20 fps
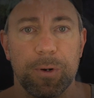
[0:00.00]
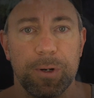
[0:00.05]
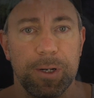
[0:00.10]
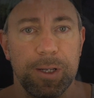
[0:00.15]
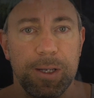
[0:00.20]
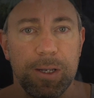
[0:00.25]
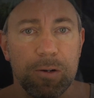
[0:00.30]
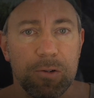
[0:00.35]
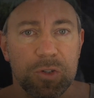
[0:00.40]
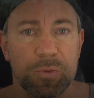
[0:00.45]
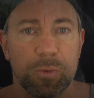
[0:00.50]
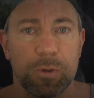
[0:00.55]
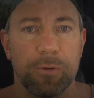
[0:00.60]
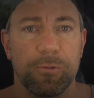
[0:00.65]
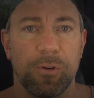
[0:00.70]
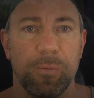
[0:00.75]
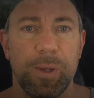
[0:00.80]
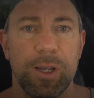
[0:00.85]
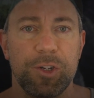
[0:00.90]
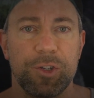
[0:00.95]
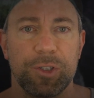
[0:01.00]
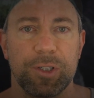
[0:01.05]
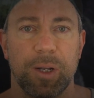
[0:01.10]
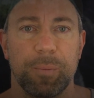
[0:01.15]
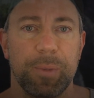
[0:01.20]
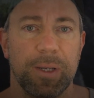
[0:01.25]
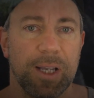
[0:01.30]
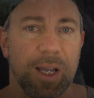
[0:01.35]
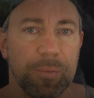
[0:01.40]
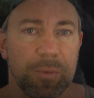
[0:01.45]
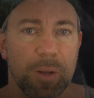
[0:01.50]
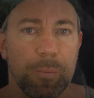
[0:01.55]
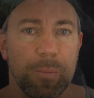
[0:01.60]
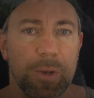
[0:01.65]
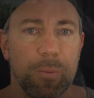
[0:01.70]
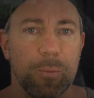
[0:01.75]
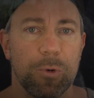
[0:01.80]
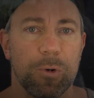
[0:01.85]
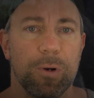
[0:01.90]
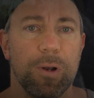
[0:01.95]
and here's more information on becoming a
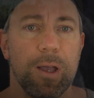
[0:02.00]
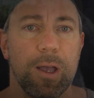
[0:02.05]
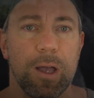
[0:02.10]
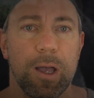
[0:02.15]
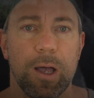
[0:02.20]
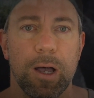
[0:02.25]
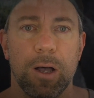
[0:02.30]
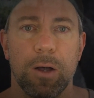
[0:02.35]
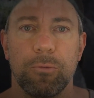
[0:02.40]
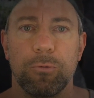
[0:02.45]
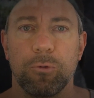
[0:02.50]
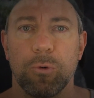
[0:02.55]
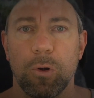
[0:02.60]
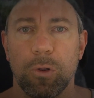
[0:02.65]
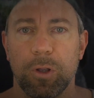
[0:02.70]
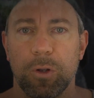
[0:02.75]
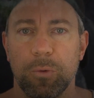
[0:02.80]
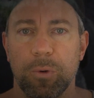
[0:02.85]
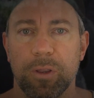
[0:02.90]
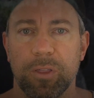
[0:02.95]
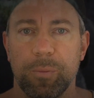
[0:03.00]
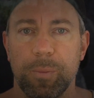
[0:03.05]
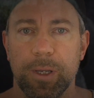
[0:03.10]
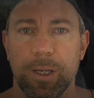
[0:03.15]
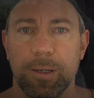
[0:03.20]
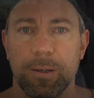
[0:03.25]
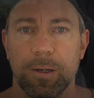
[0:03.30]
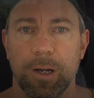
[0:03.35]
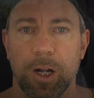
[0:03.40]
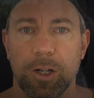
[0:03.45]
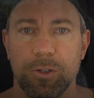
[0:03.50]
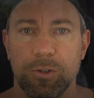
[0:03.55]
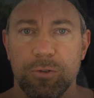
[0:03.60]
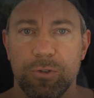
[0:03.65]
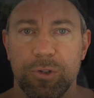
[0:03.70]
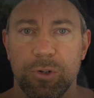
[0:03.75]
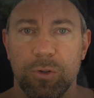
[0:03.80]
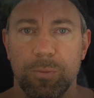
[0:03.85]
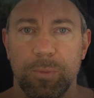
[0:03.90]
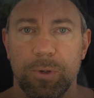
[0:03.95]
member of Roland With Me on
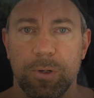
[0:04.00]
YouTube.